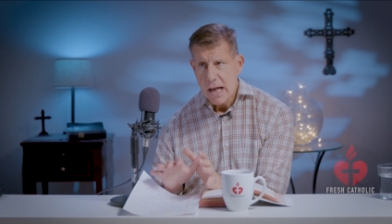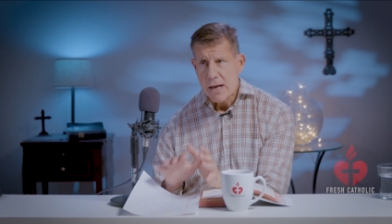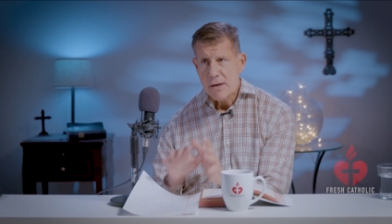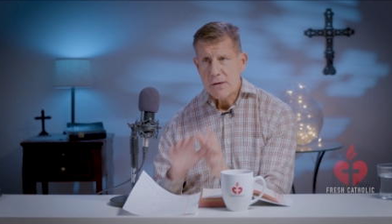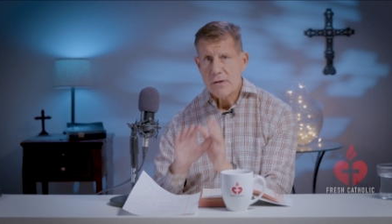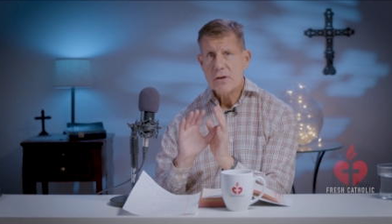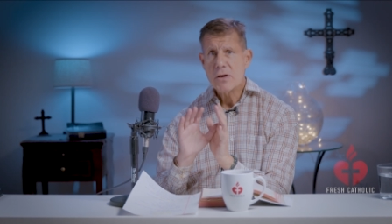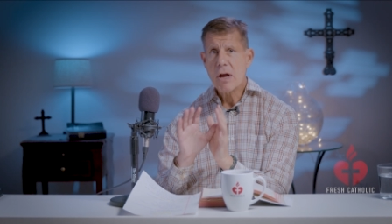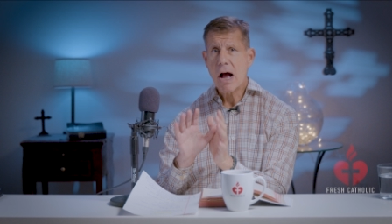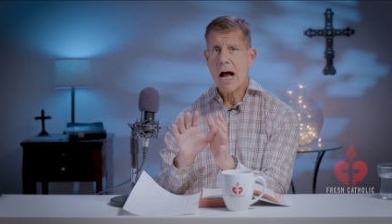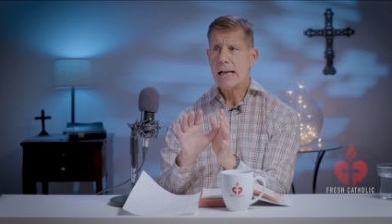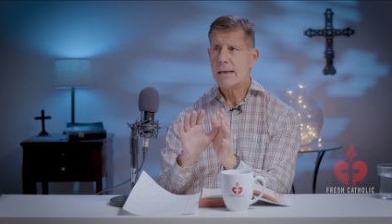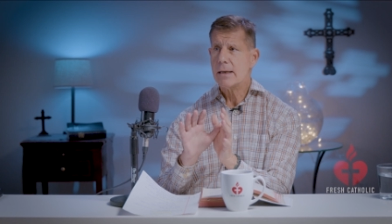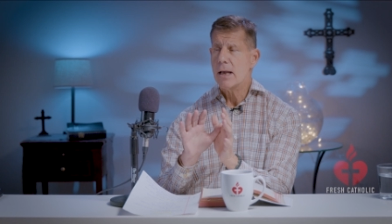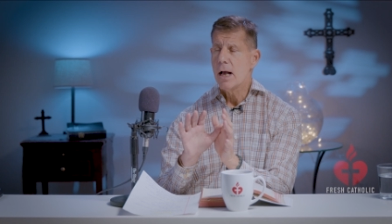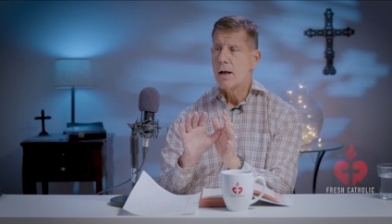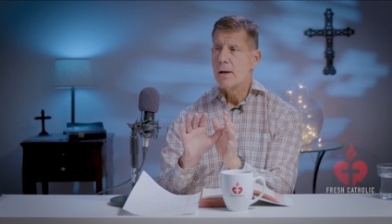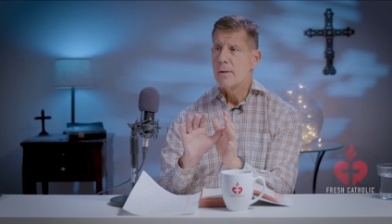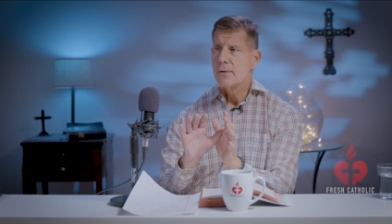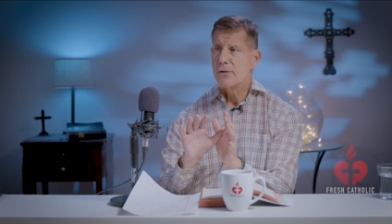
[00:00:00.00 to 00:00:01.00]
not
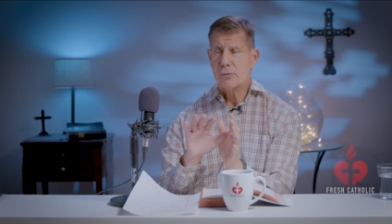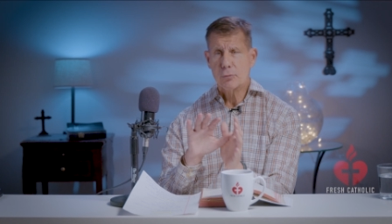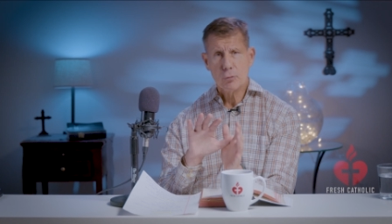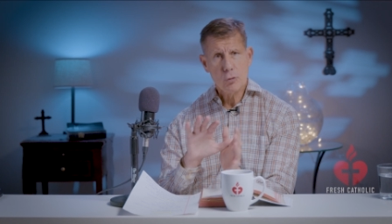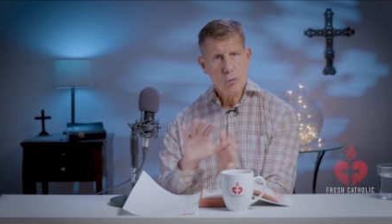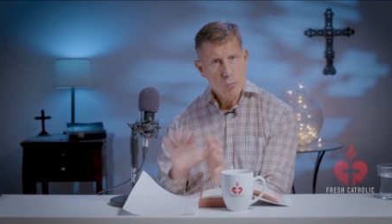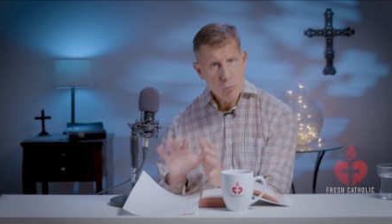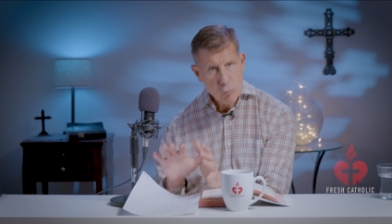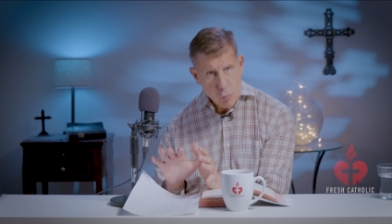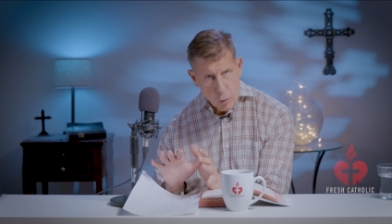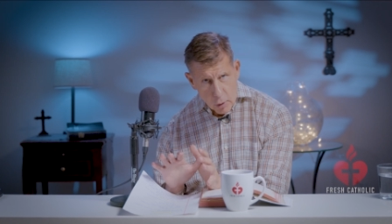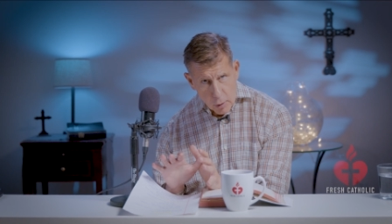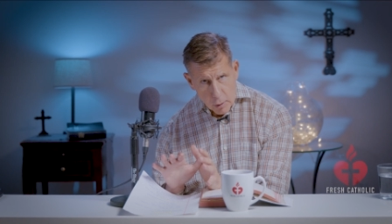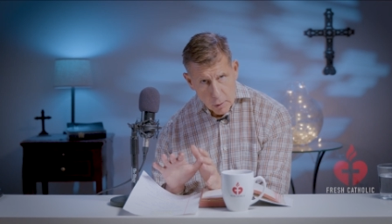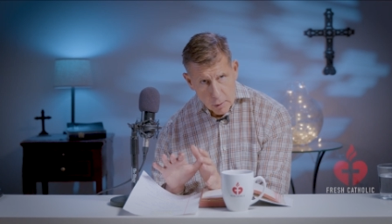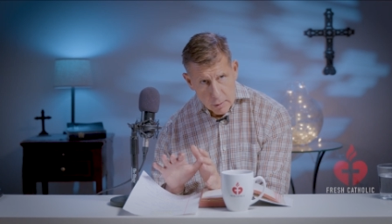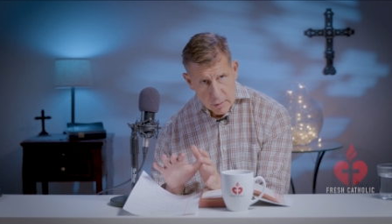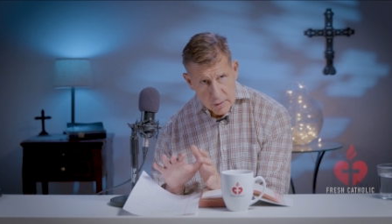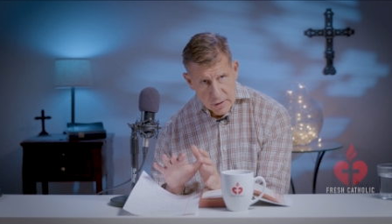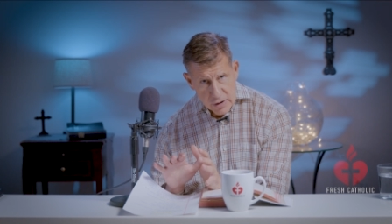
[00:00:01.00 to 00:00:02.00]
through
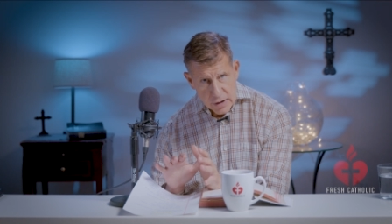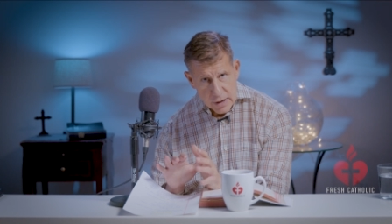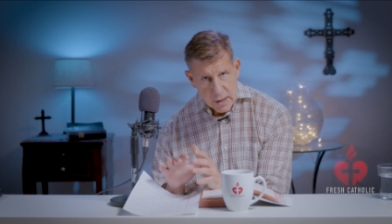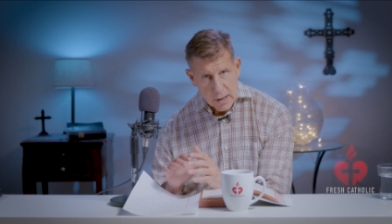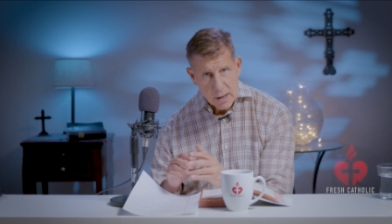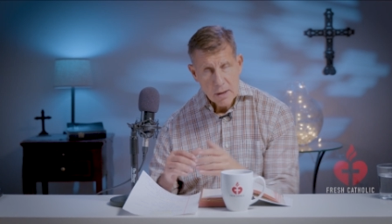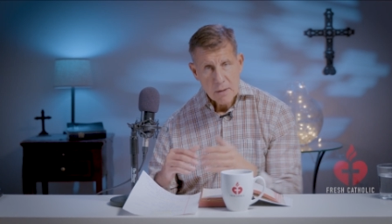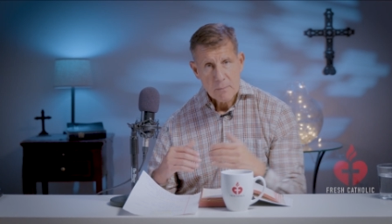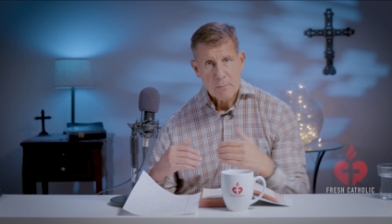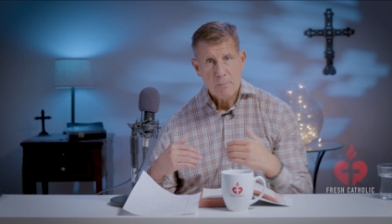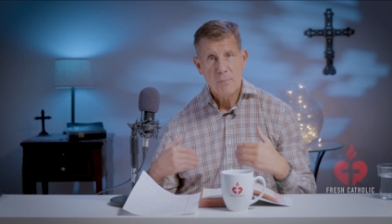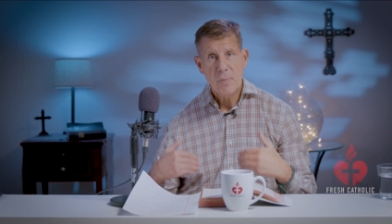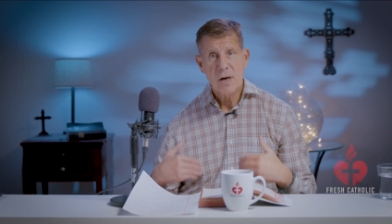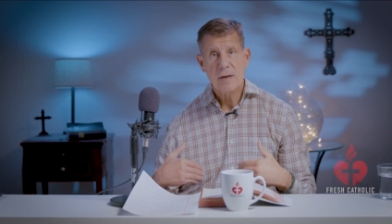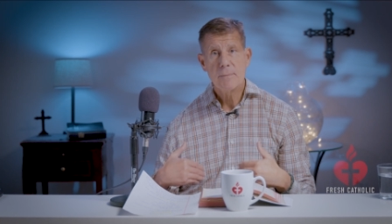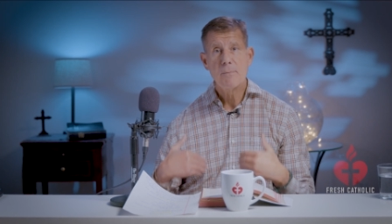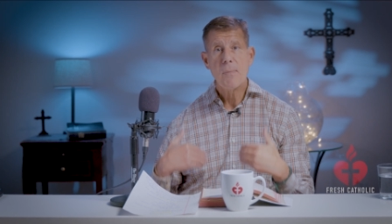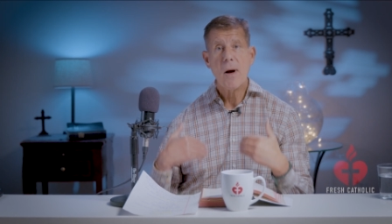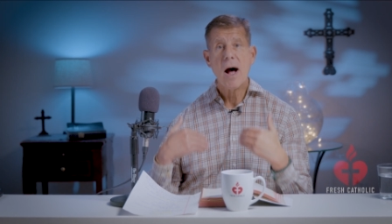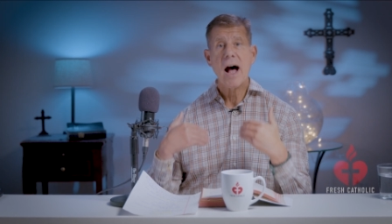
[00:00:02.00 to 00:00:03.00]
words,
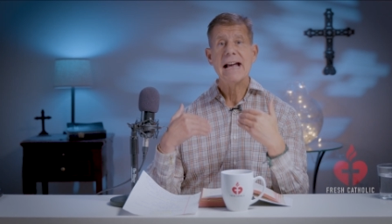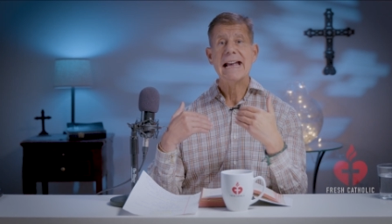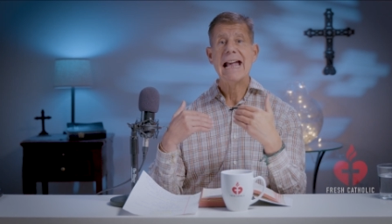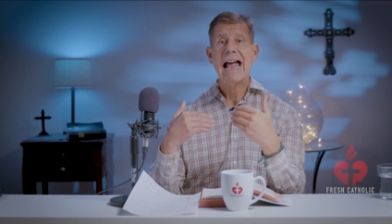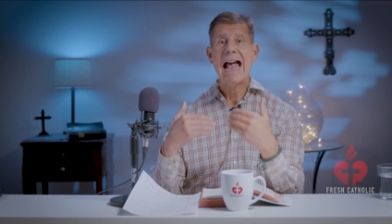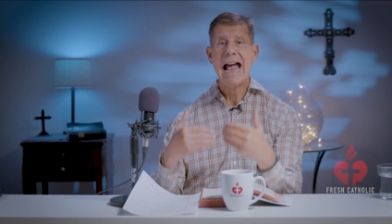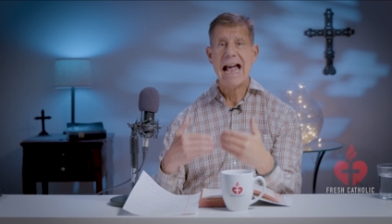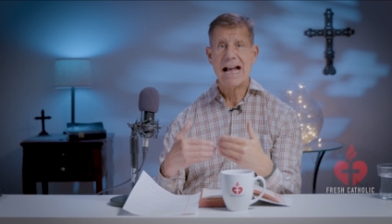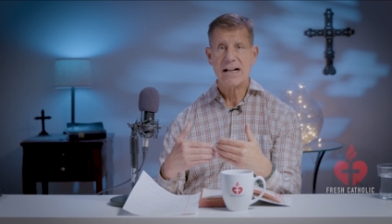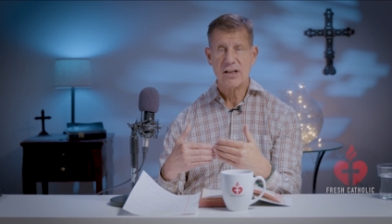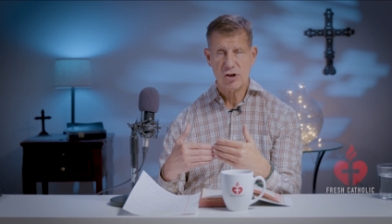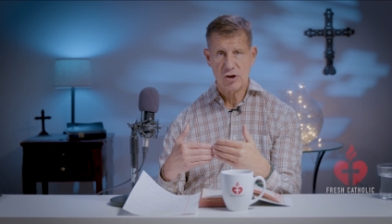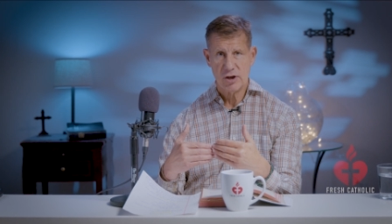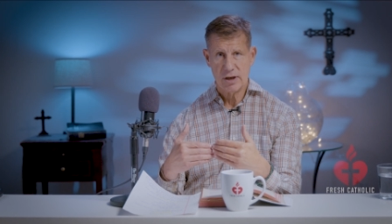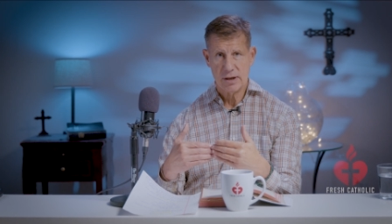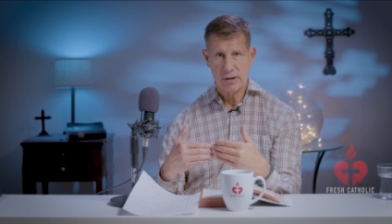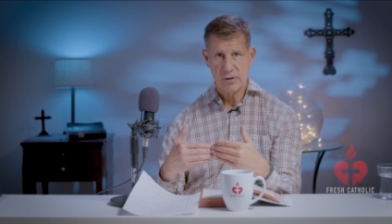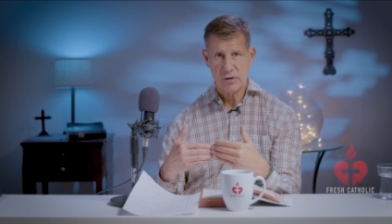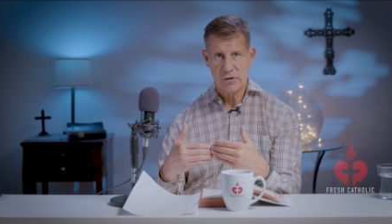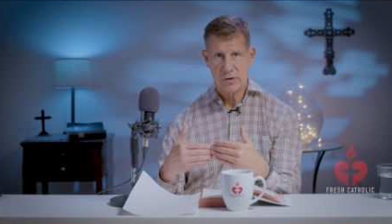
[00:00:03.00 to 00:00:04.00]
but by
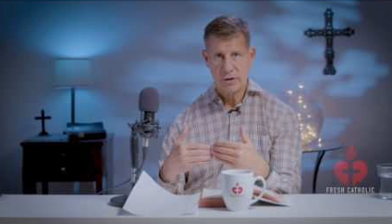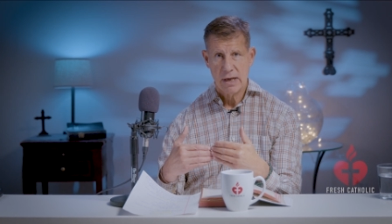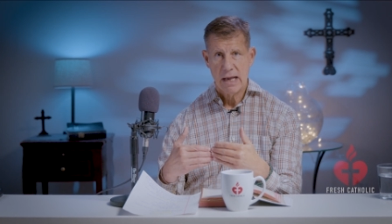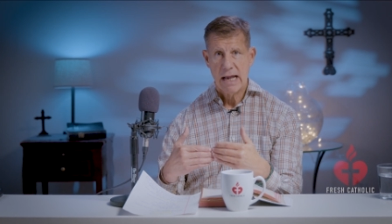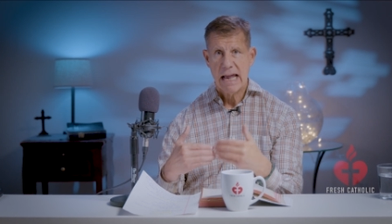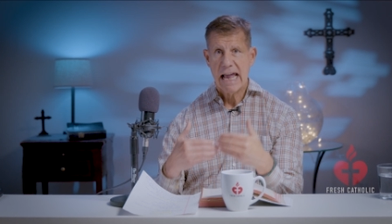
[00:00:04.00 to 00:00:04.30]
actions.